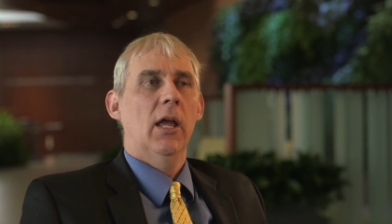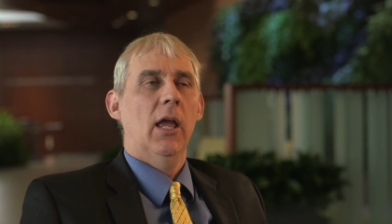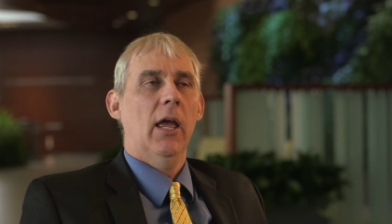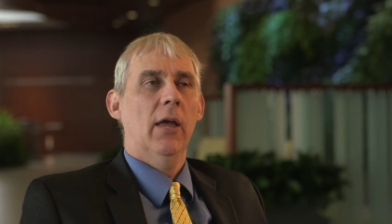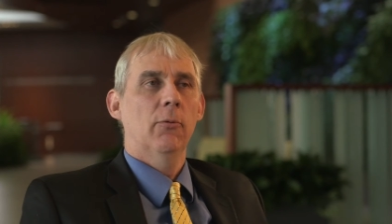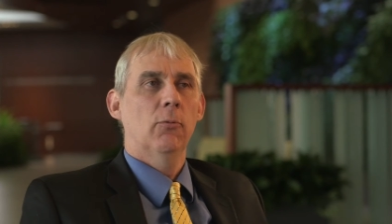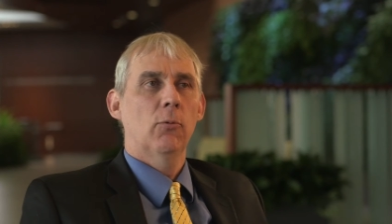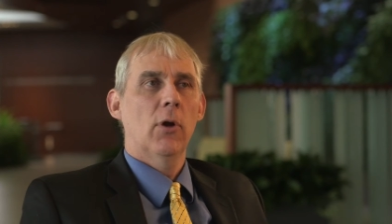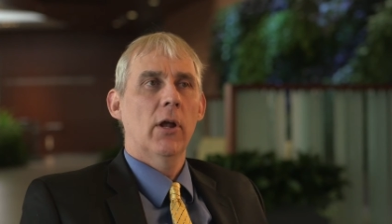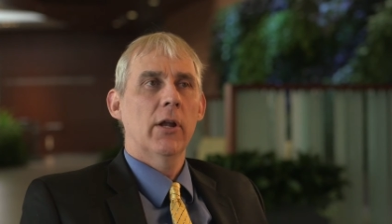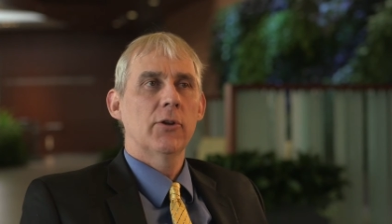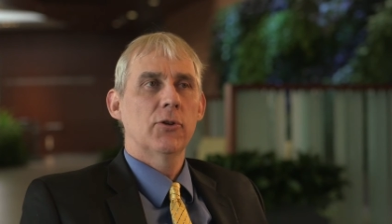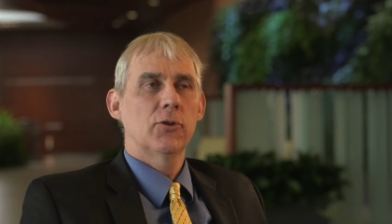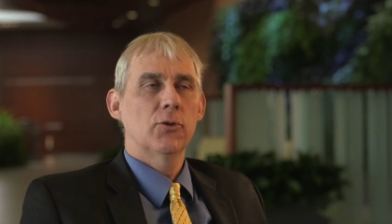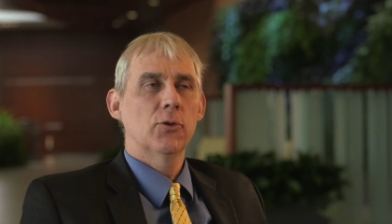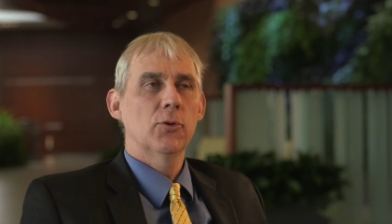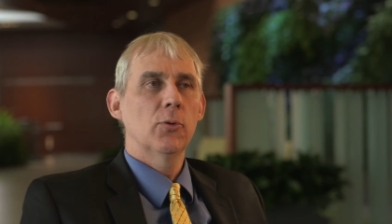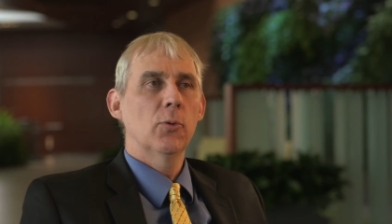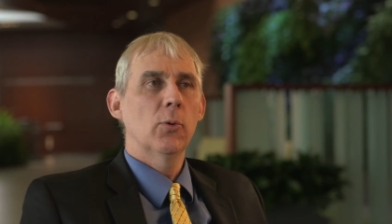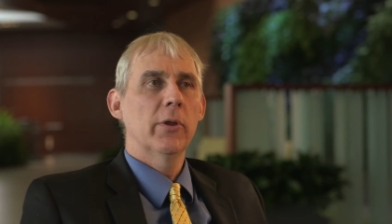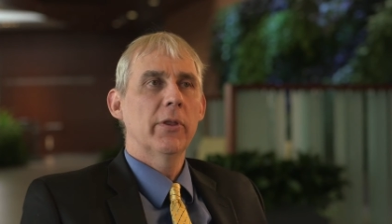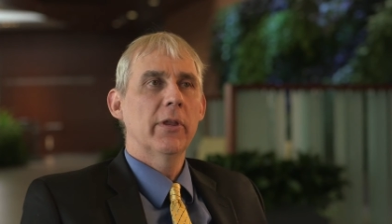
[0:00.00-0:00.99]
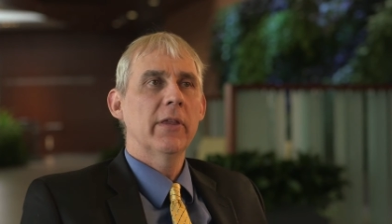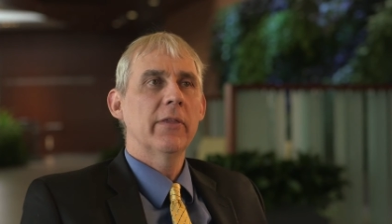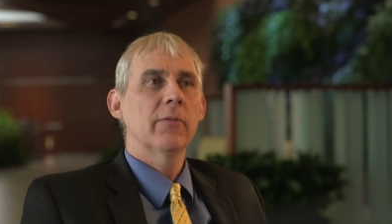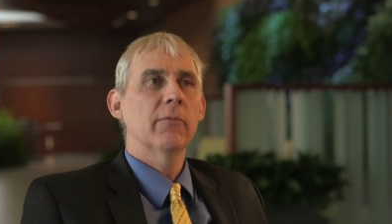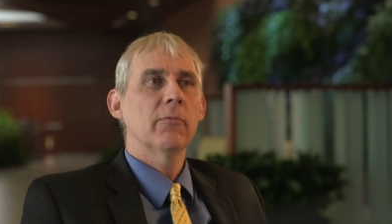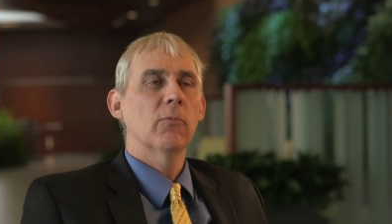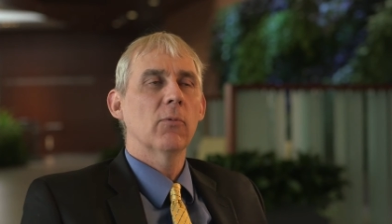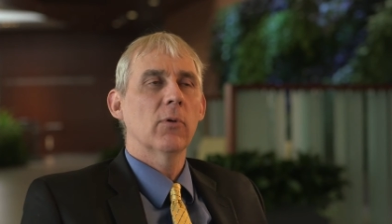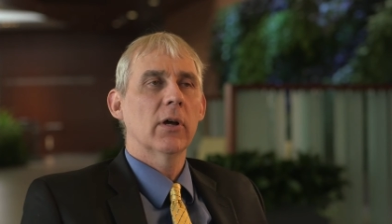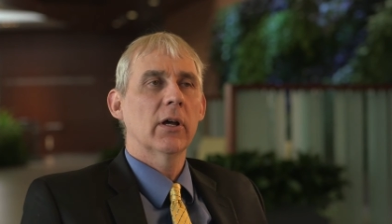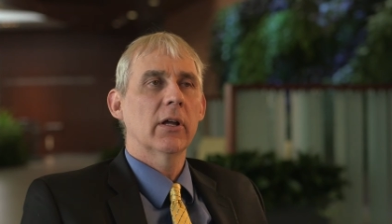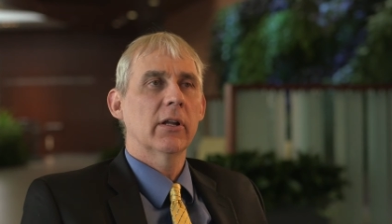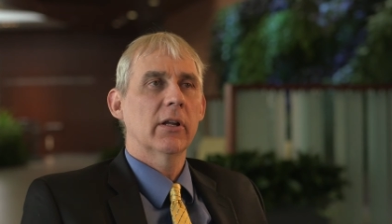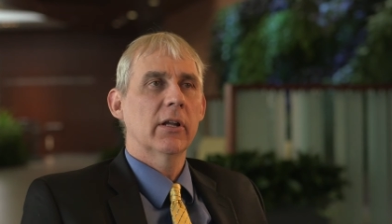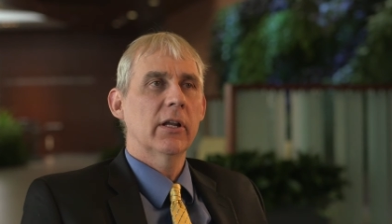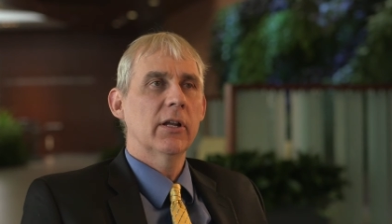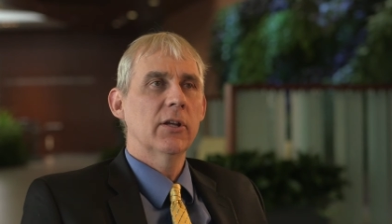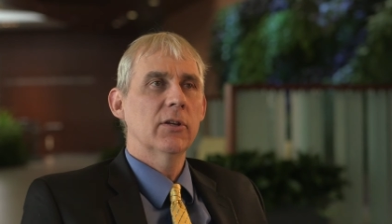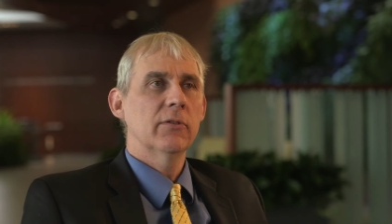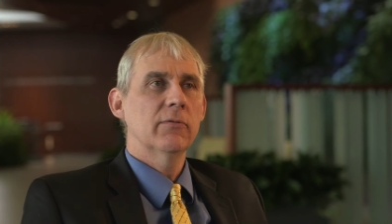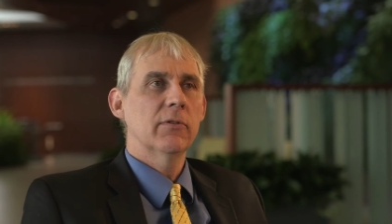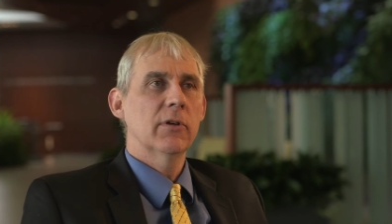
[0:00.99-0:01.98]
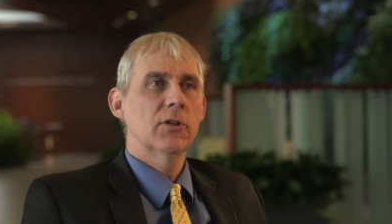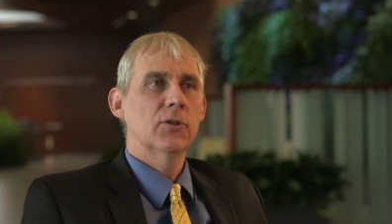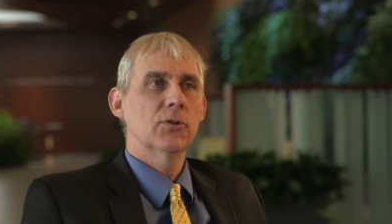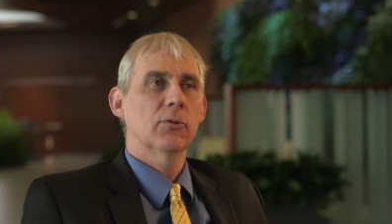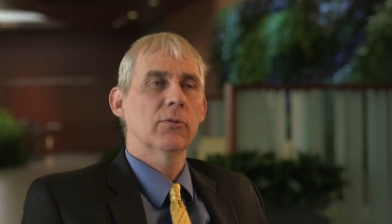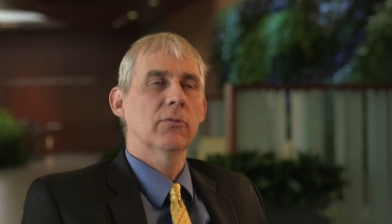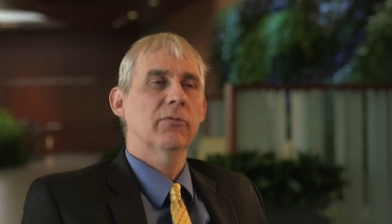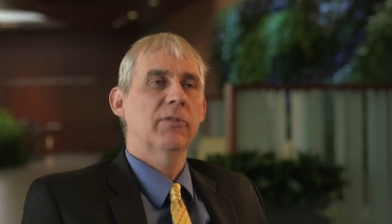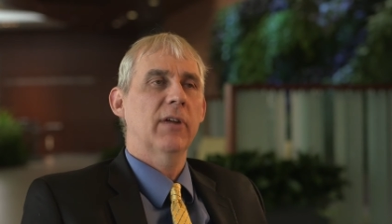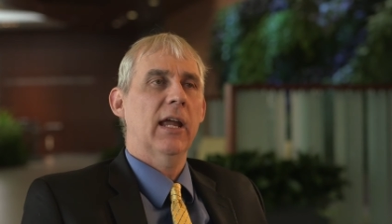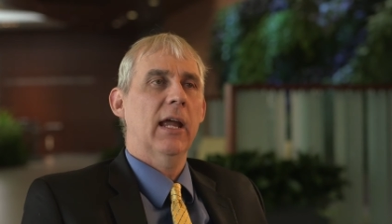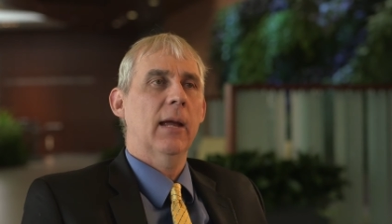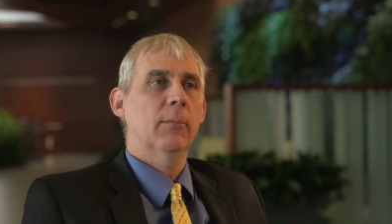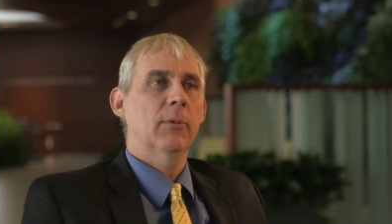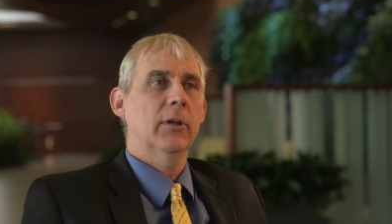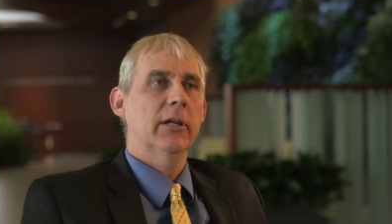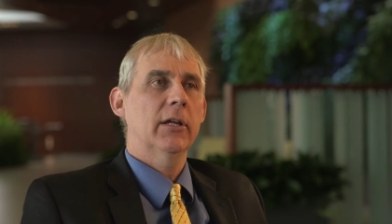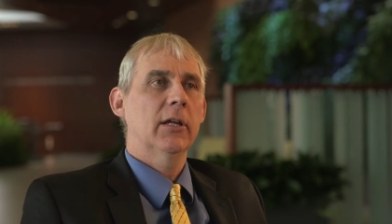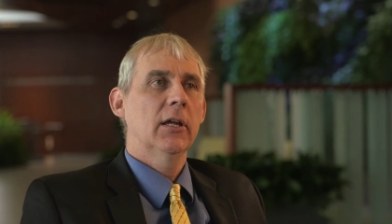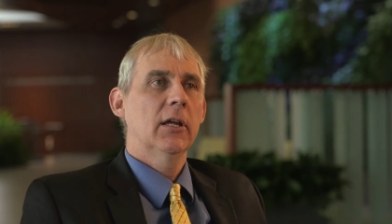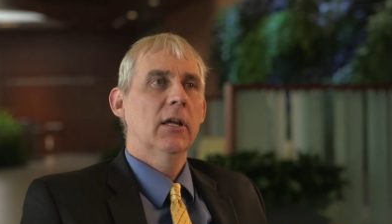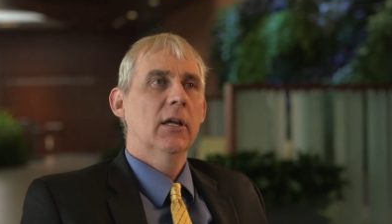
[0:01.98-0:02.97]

and run true within an individual family.